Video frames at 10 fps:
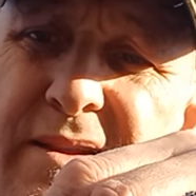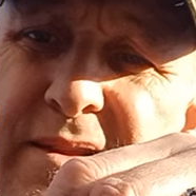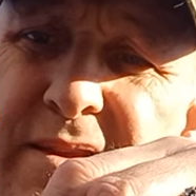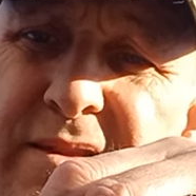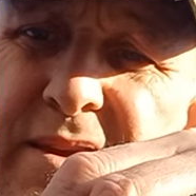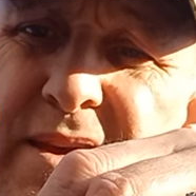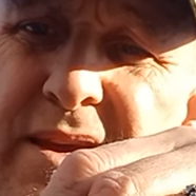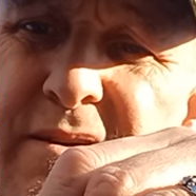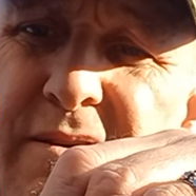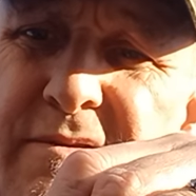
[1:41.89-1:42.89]
and then the
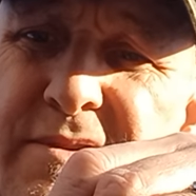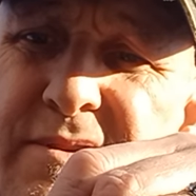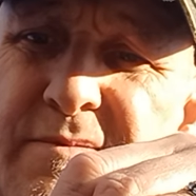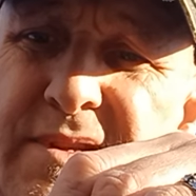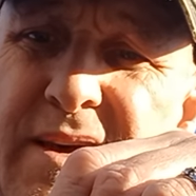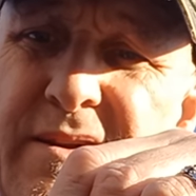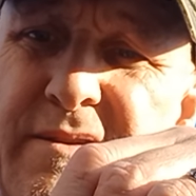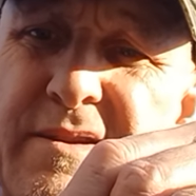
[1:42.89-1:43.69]
ink cartridge comes out.